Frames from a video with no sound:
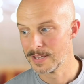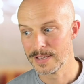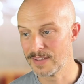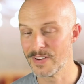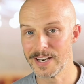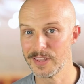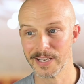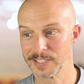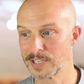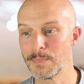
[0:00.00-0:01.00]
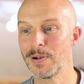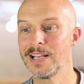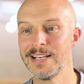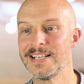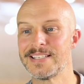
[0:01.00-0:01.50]
If anything, it's a
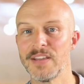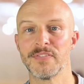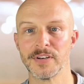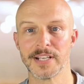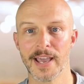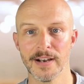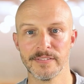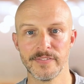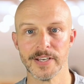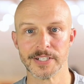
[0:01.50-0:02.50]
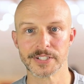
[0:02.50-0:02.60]
completely different kettle of fish.